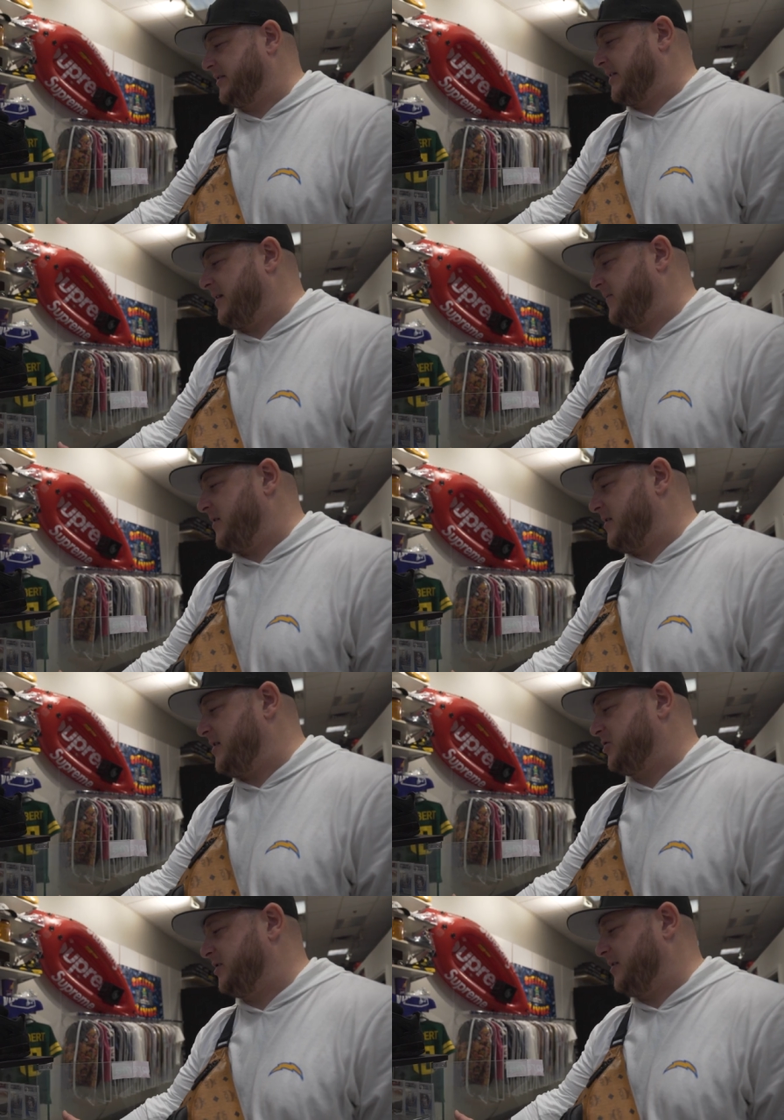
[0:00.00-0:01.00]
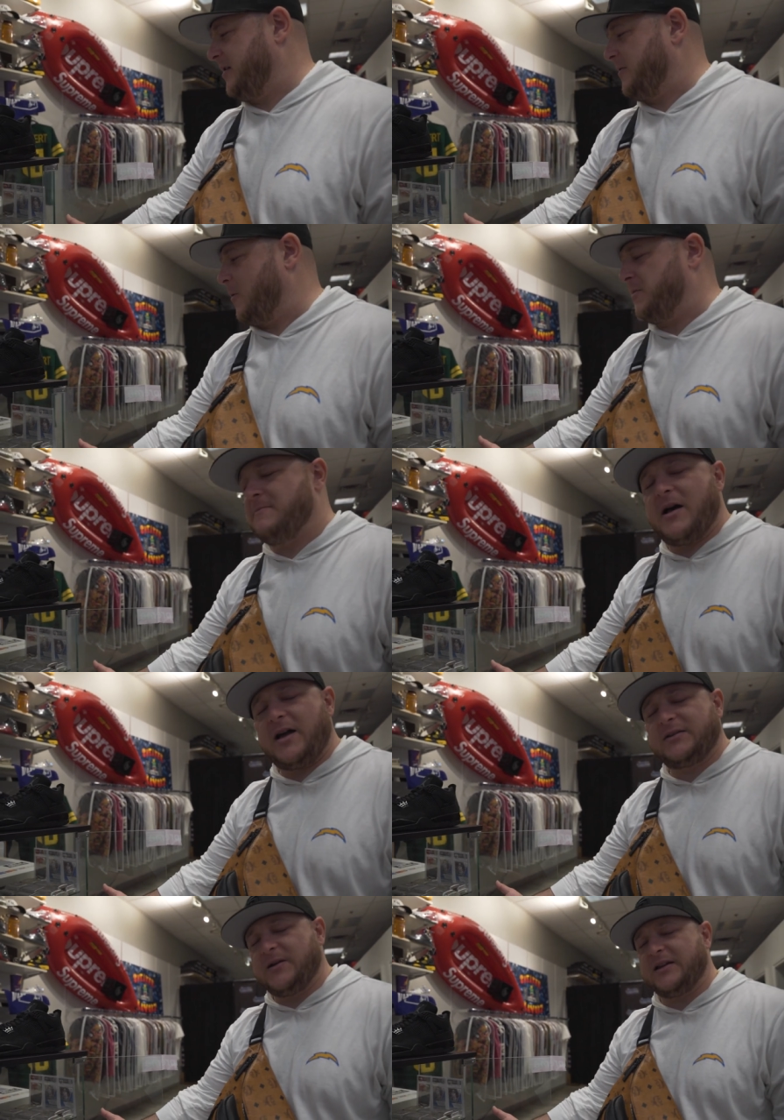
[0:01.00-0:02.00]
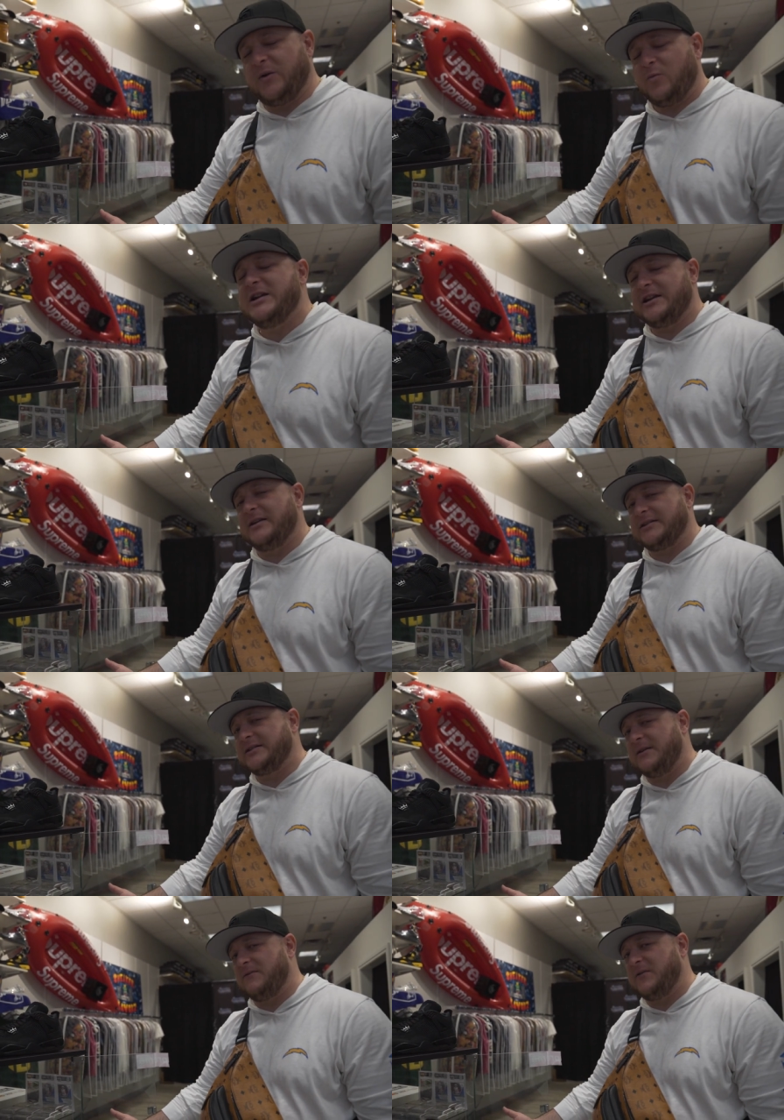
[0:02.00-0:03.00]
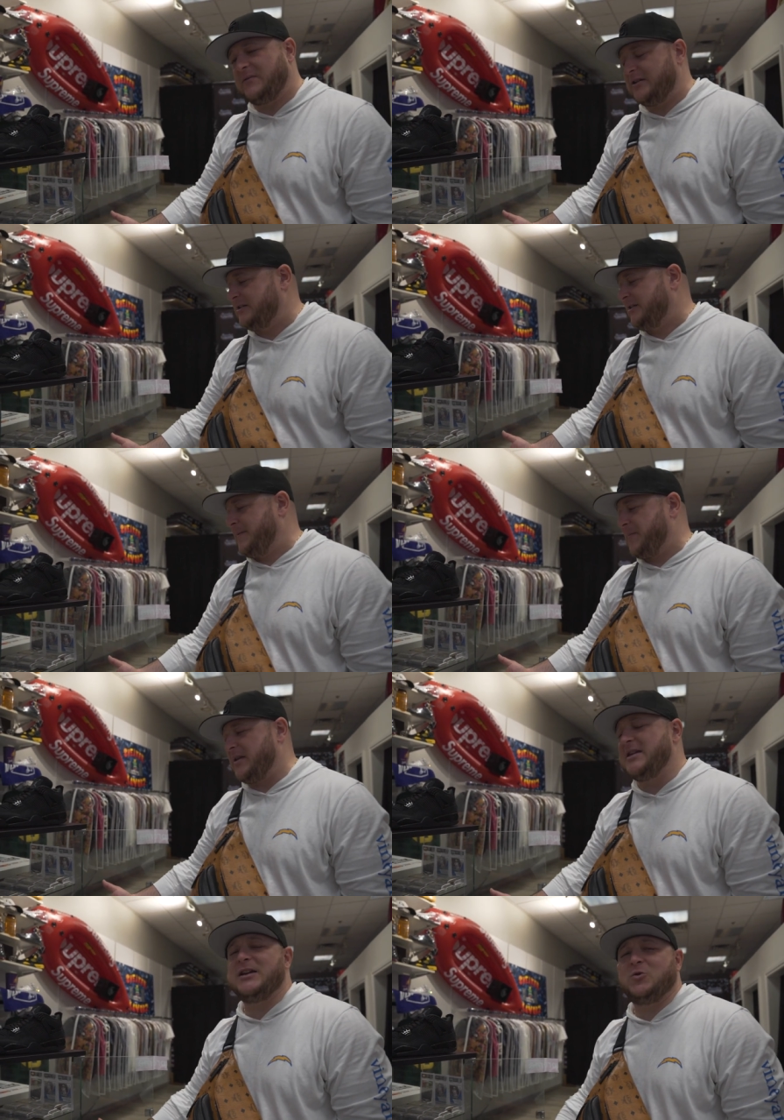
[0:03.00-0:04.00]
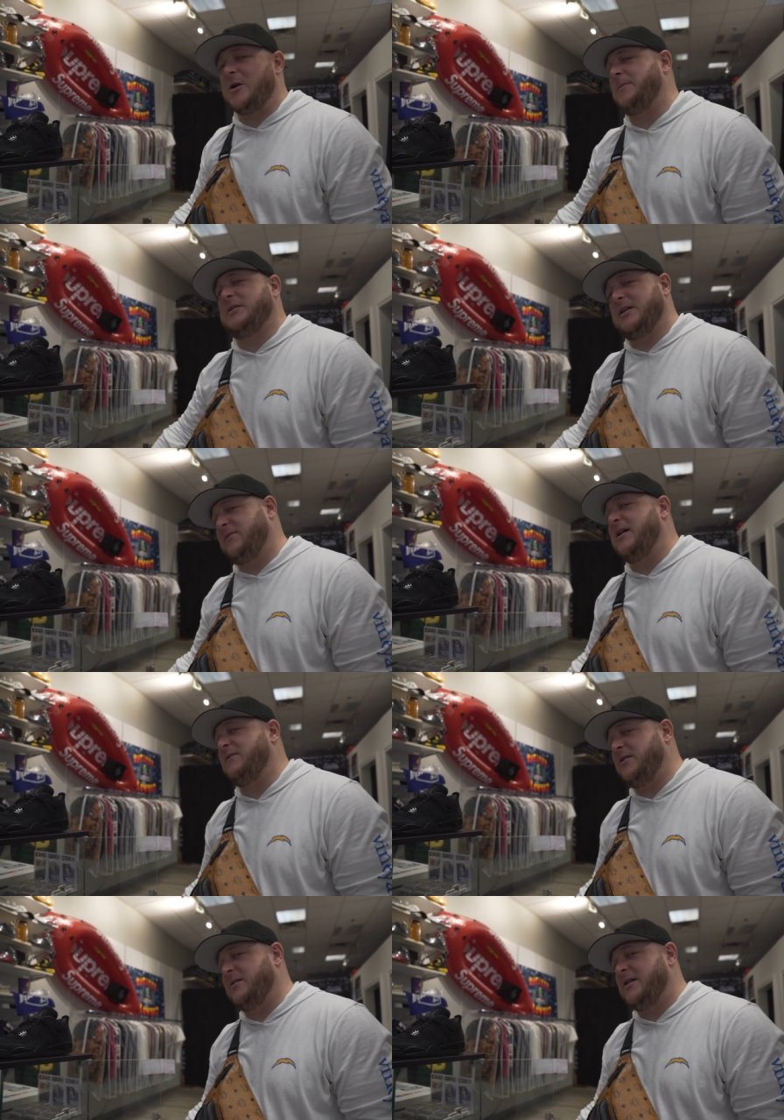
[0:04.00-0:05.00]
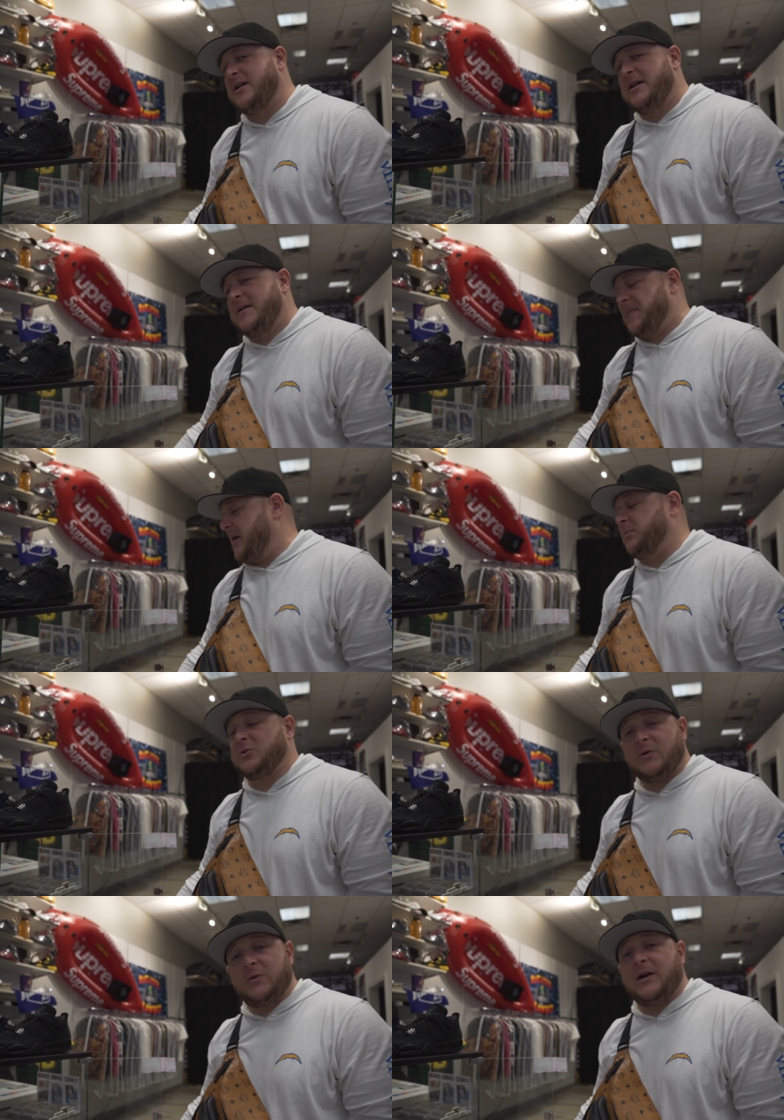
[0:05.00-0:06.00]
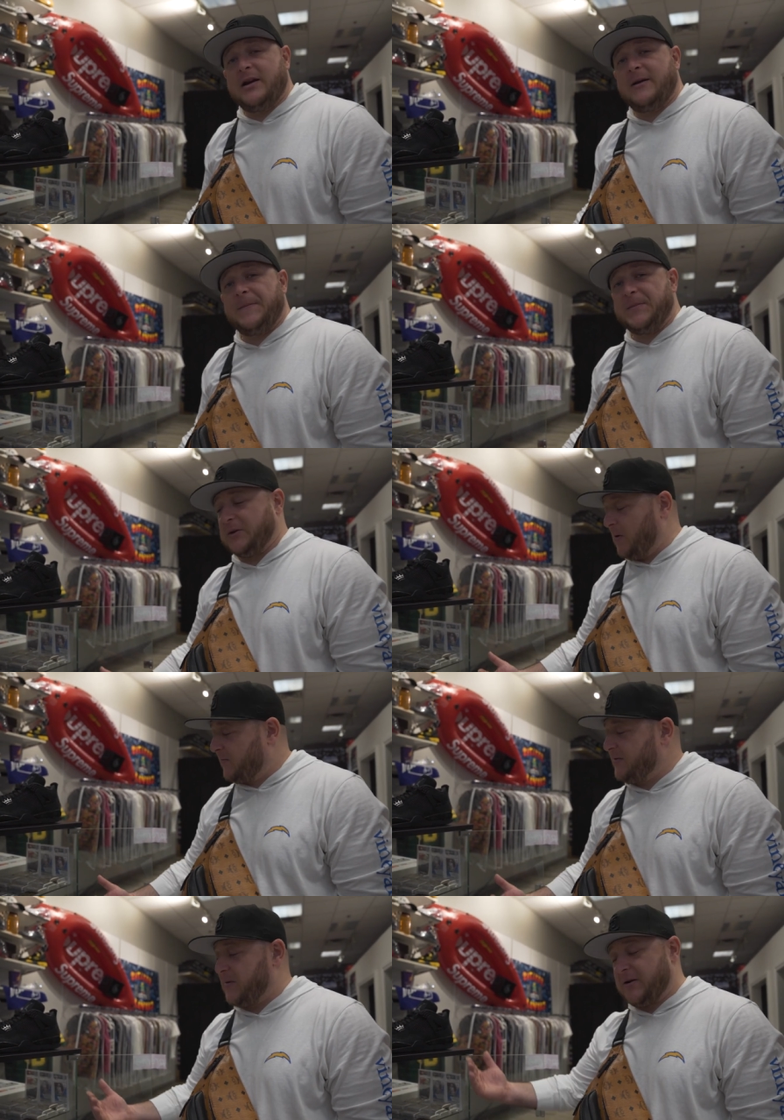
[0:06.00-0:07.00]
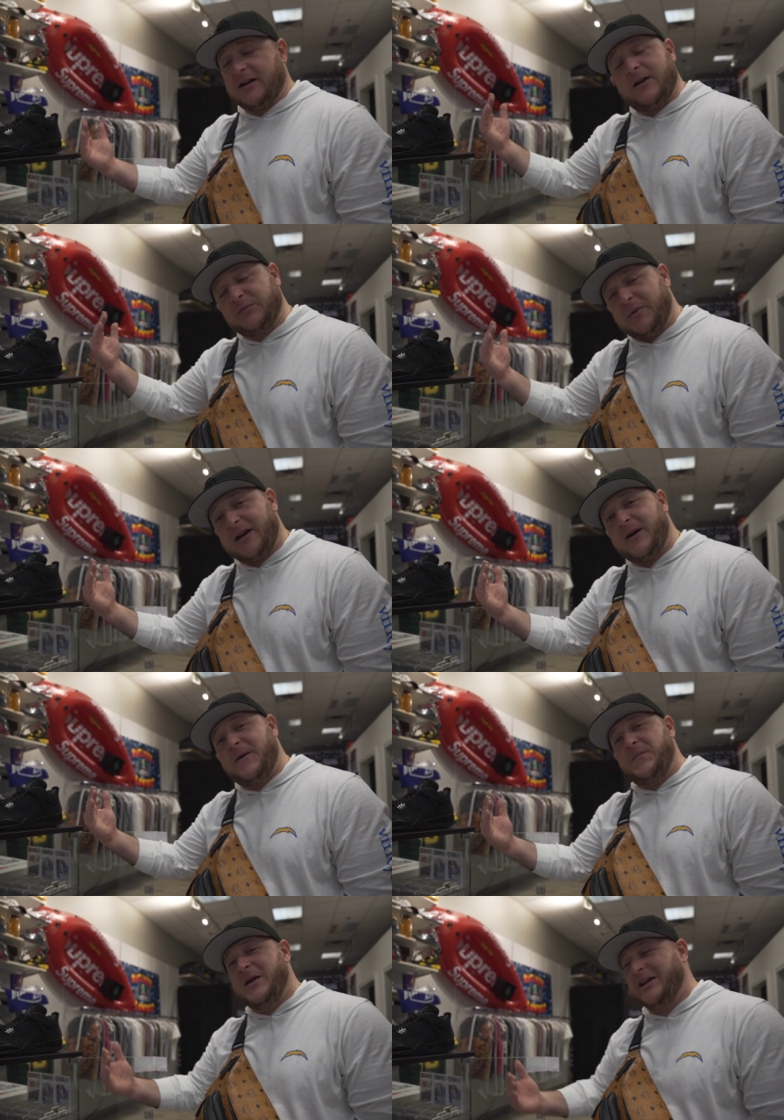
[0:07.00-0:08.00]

the sapphire edition unopened box right it retails at 750 i think it dropped to like 500 I'm screwed right now. So hopefully market comes back up.